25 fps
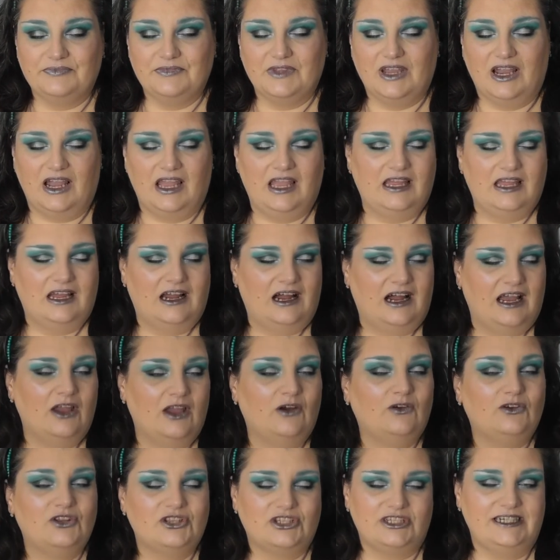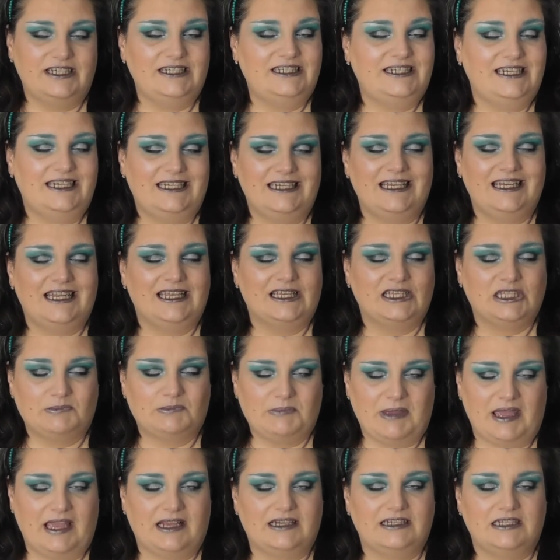I honestly didn't
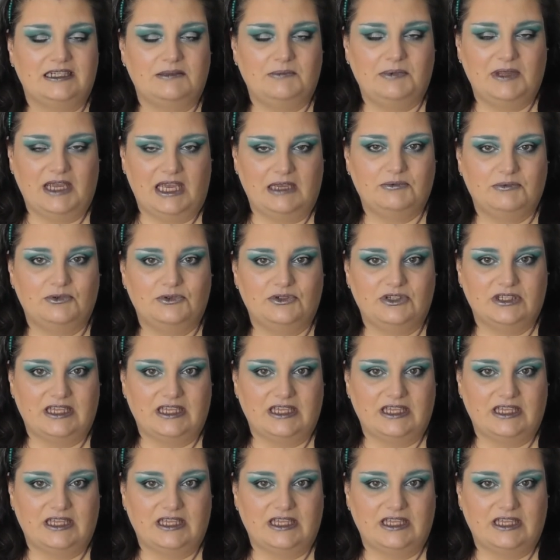expect to be able to